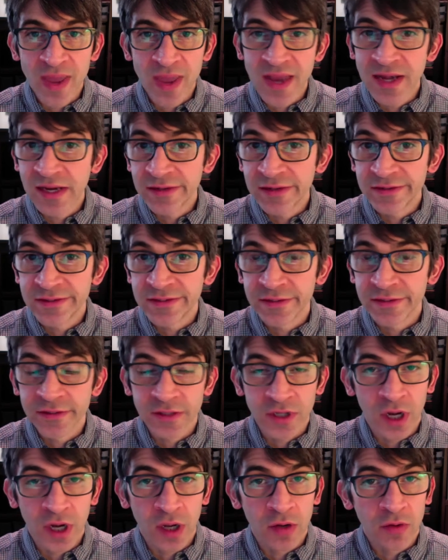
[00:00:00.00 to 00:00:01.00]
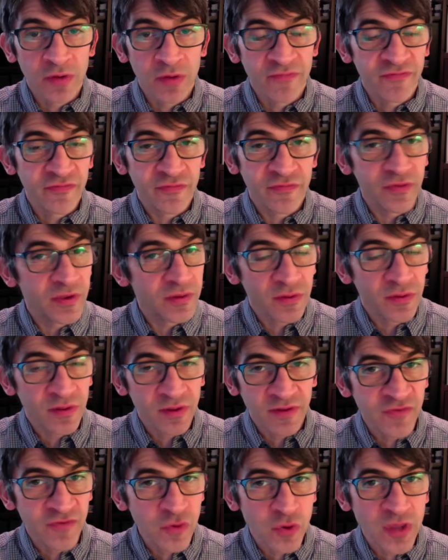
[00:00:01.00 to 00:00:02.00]
need to,
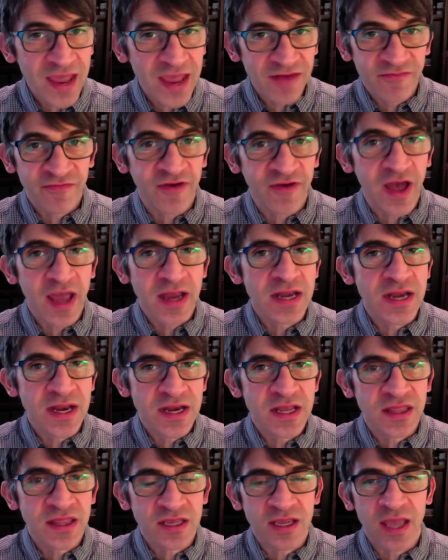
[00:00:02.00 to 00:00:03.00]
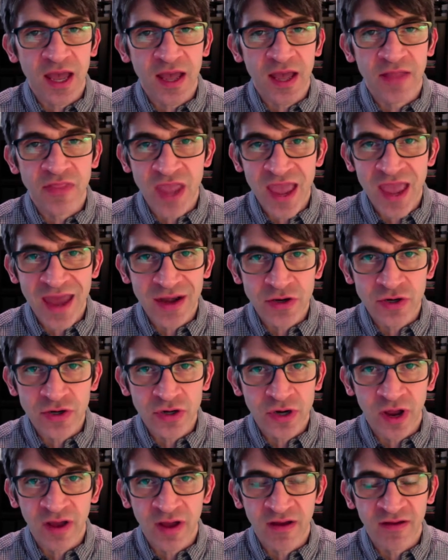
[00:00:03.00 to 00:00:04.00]
if you can't find anything on the
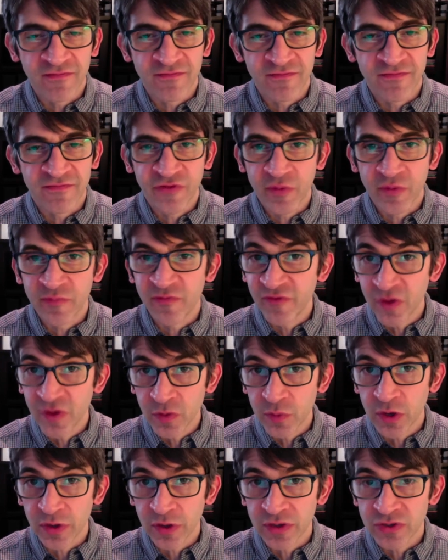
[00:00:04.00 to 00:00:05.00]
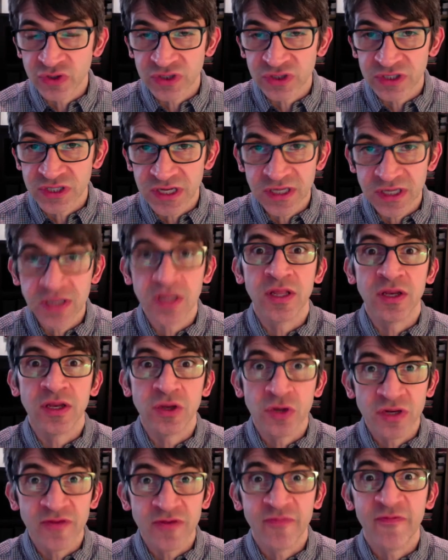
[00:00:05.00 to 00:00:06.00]
editor of some film you're interested in, then you
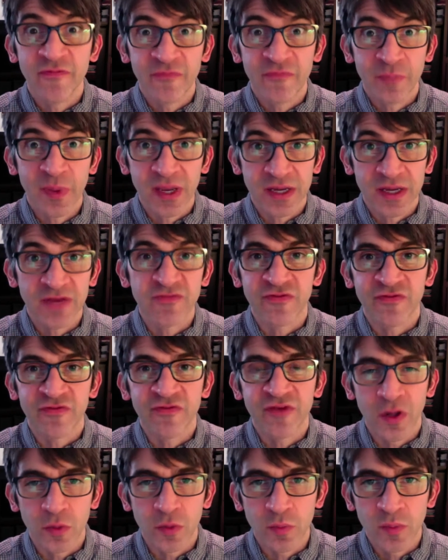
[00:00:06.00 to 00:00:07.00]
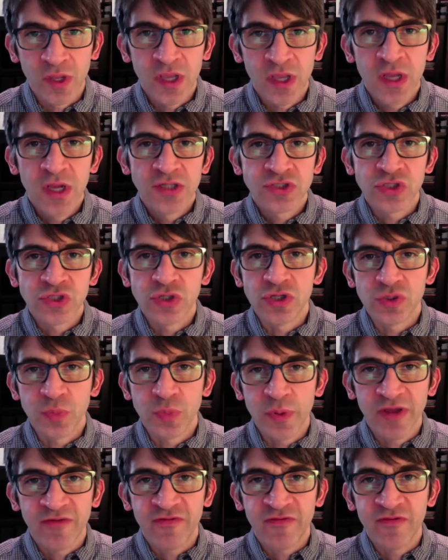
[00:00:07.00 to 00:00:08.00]
need to pick a different film. So you need to
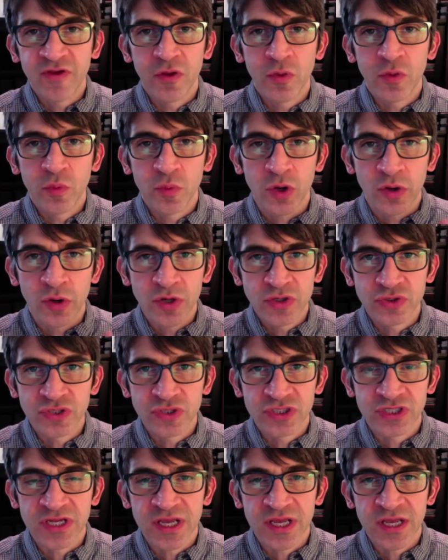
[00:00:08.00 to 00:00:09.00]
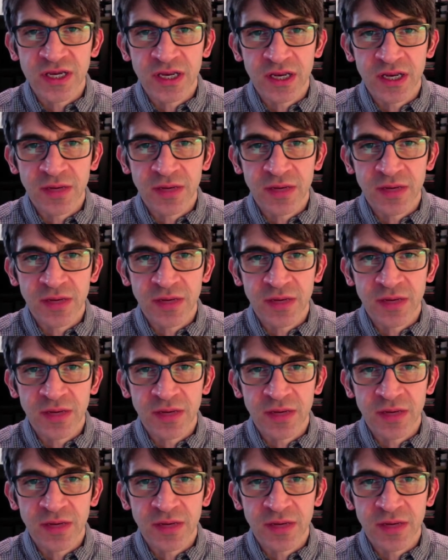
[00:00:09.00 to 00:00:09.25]
pick a film you're interested in,